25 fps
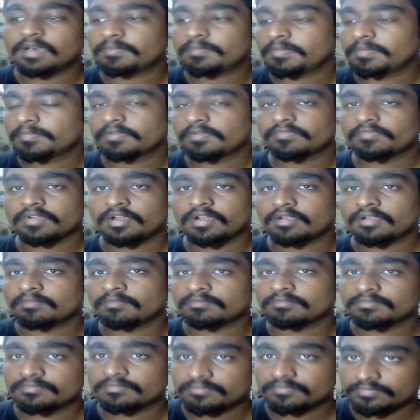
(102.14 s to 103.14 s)
people
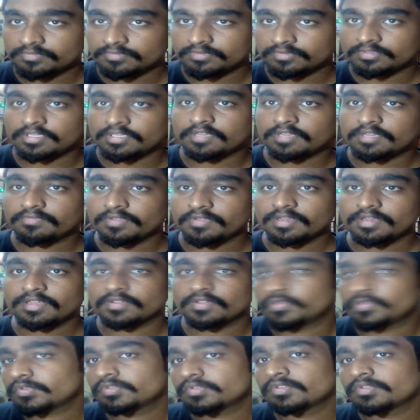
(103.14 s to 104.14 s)
from the
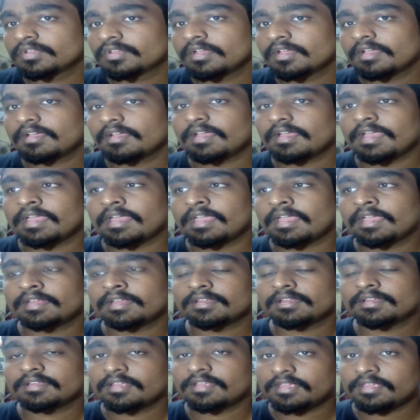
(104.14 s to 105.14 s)
Defenders,
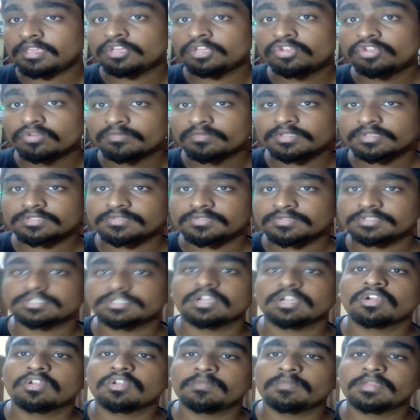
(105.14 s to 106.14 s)
and Inhumans, which
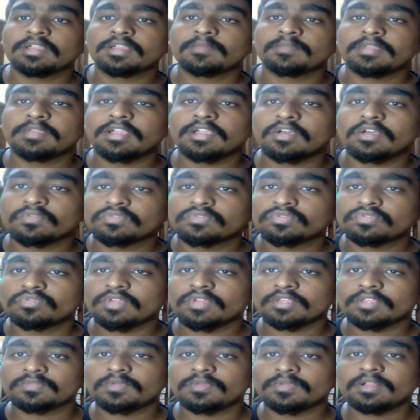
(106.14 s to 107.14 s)
are going to be coming out
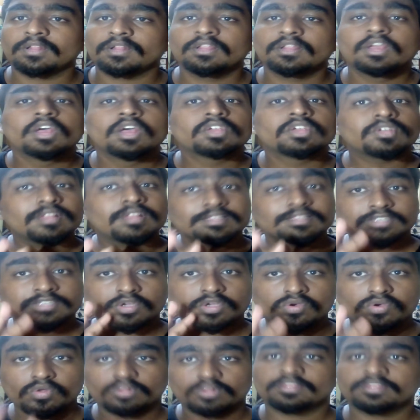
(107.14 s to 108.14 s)
soon as well. So that's a
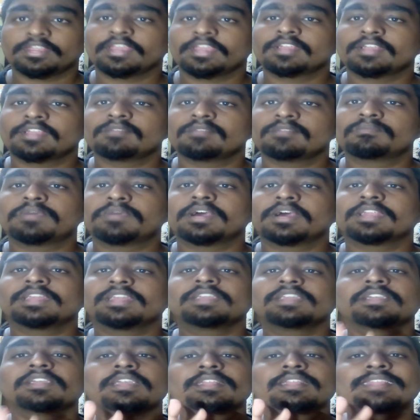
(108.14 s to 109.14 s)
cool thing, but
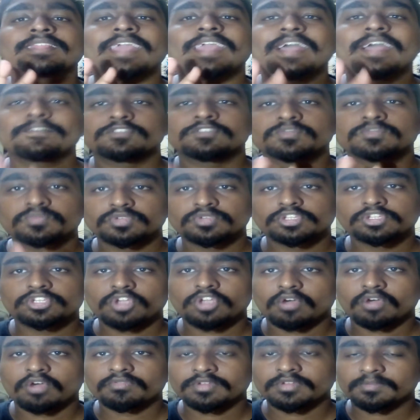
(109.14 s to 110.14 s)
they have to pull it
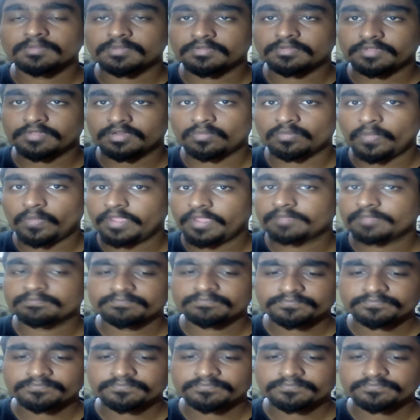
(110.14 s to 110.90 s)
off in a perfect way.